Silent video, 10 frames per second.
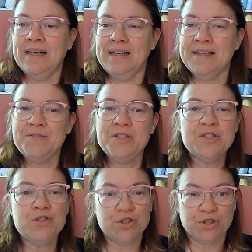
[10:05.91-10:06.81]
I'm just
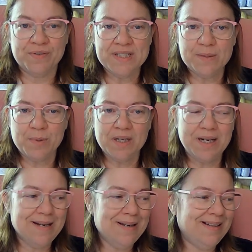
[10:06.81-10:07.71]
nervous about
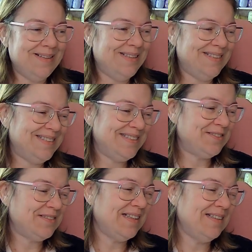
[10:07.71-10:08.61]
it.
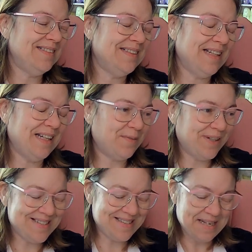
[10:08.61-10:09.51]

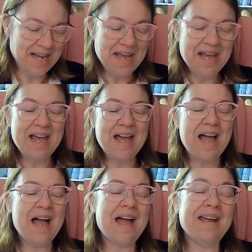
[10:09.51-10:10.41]
Anyways,
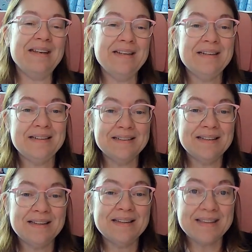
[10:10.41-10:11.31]
I
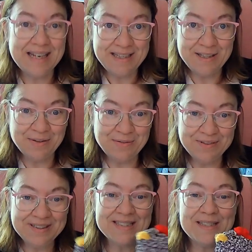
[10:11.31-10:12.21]
thank you.
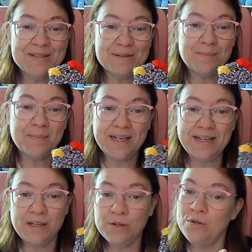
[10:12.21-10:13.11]
This is
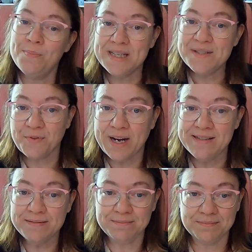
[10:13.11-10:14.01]
my new best
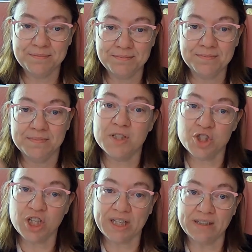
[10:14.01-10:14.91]
friend, the
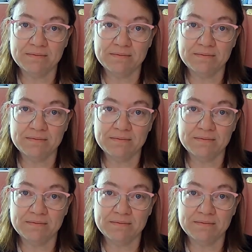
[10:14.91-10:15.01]
chicken.